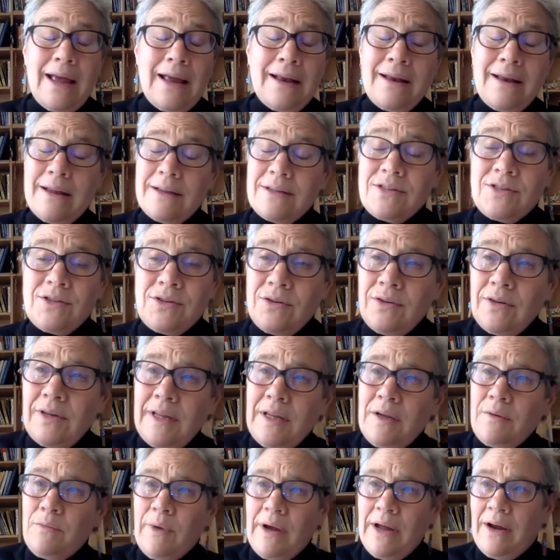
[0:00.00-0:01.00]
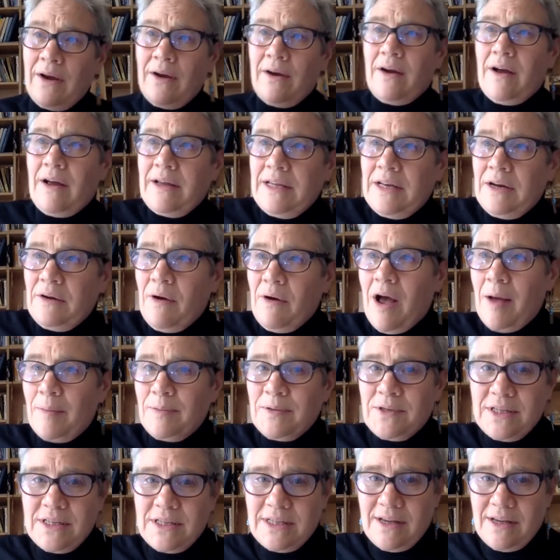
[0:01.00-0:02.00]
and certainly where, you know,
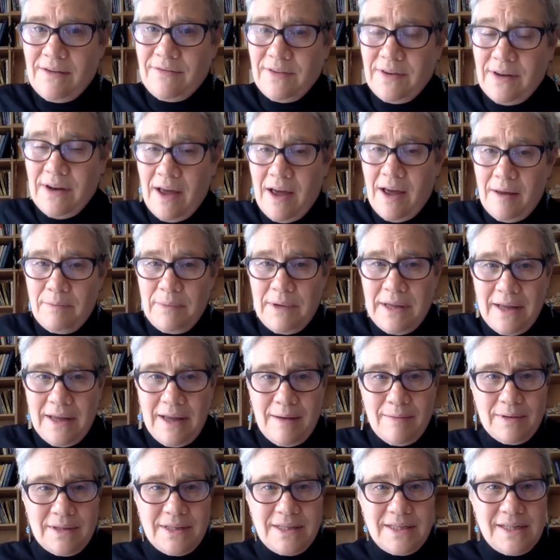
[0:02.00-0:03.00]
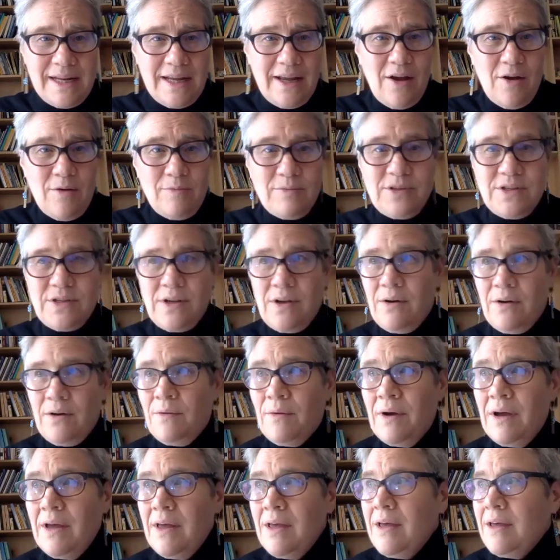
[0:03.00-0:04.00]
options of not being able to stay home.
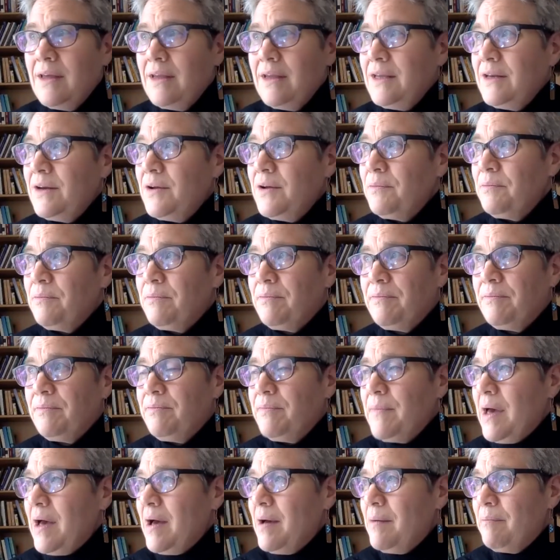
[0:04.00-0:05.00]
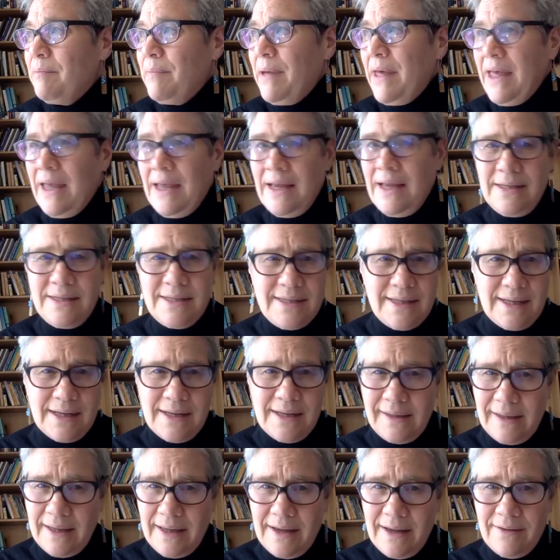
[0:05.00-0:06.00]
So, you know, um, paid
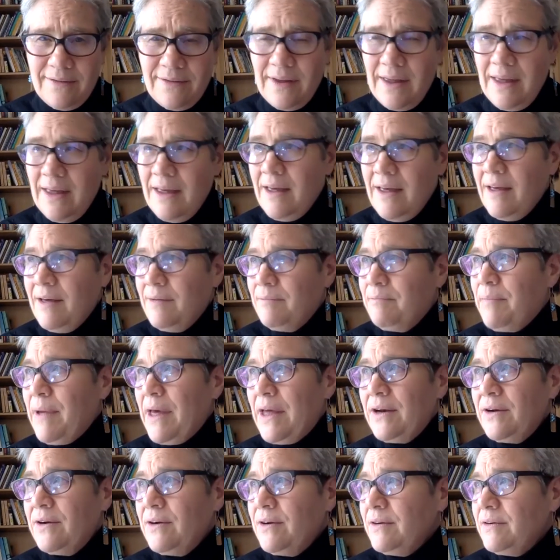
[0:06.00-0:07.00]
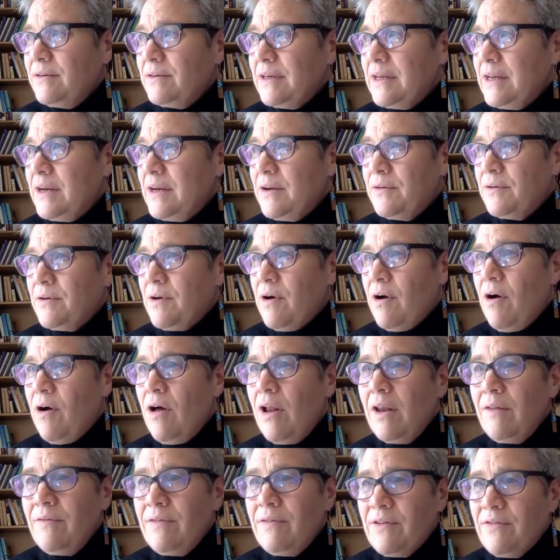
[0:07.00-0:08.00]
sick leave, better, you know,
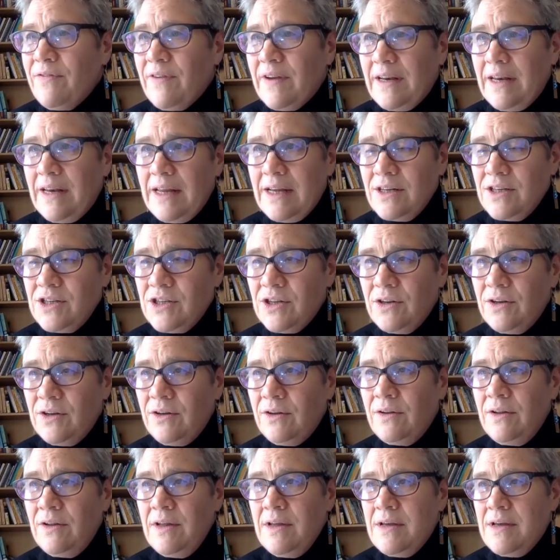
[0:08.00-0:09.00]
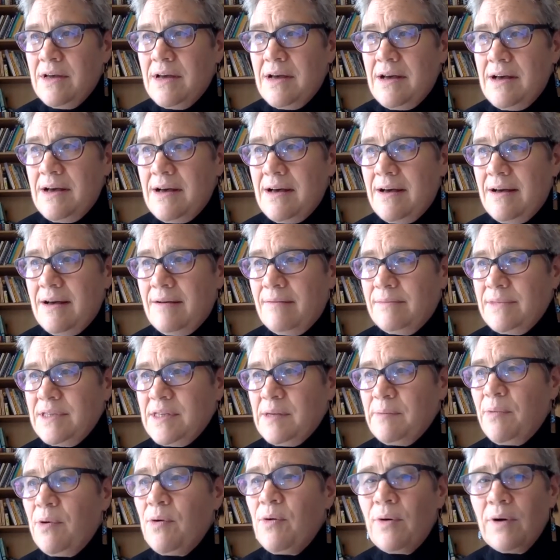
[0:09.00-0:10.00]
all of the financial um,
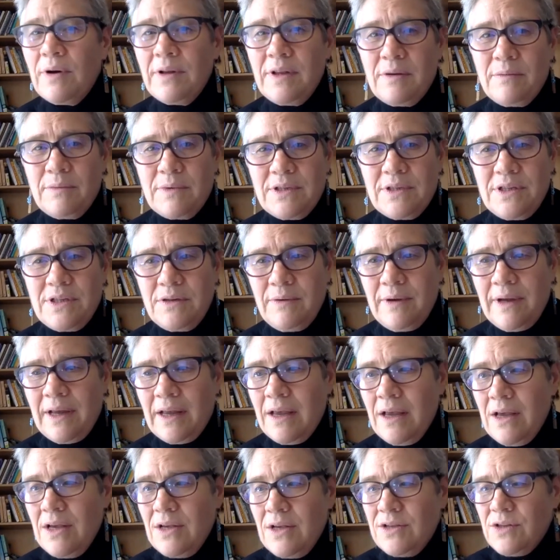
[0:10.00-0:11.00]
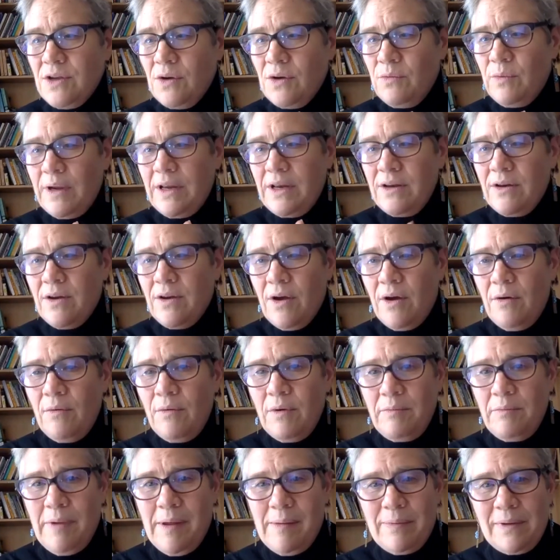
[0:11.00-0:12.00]
support that we're doing so we know
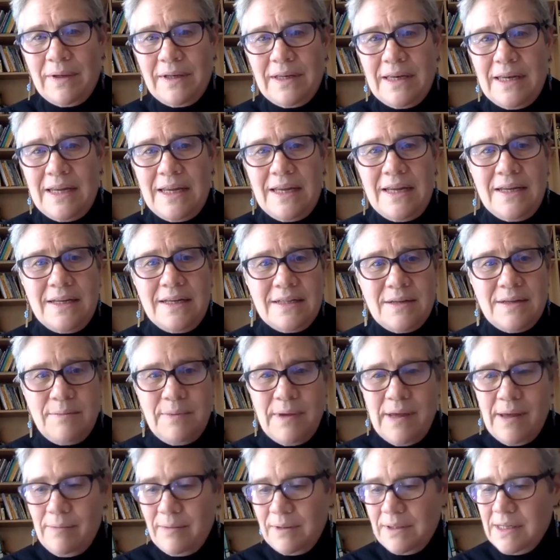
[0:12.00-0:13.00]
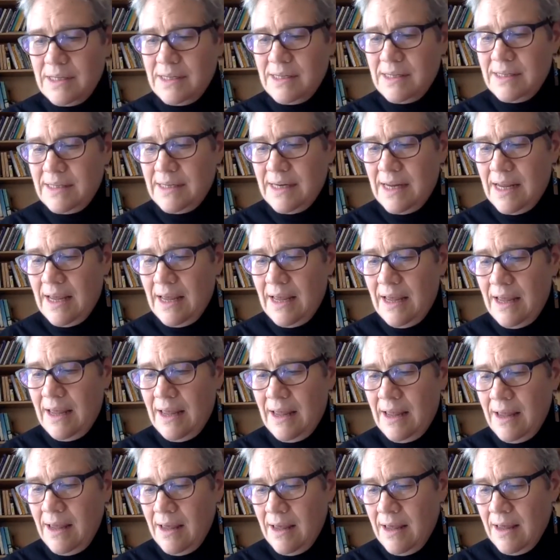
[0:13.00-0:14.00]
what people need to be able to
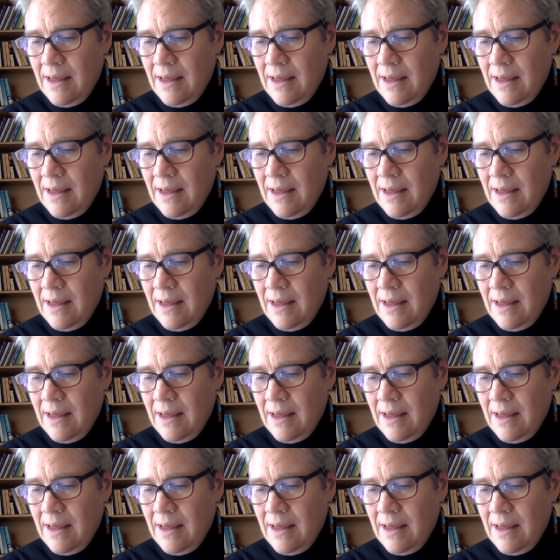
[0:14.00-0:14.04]
stay